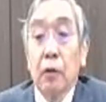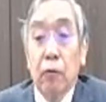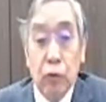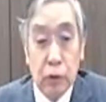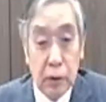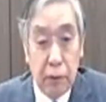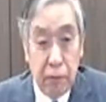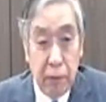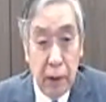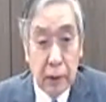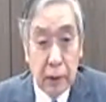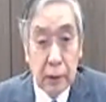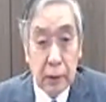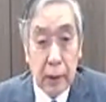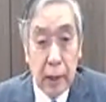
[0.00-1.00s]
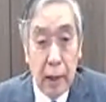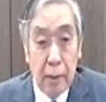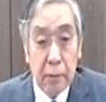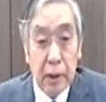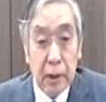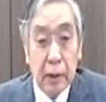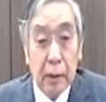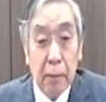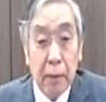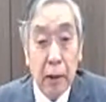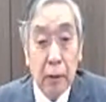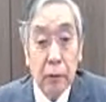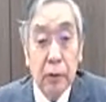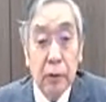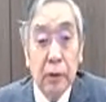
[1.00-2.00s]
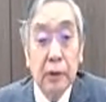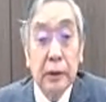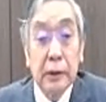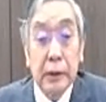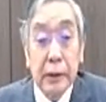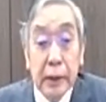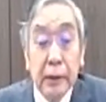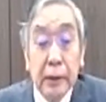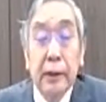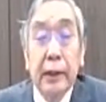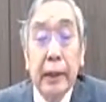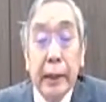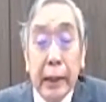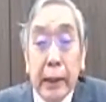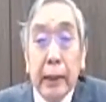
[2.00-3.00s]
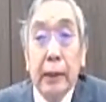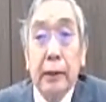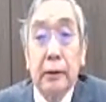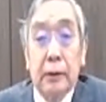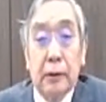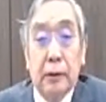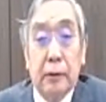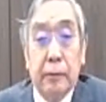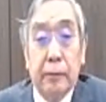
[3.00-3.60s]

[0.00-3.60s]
for the first time in about 60 years.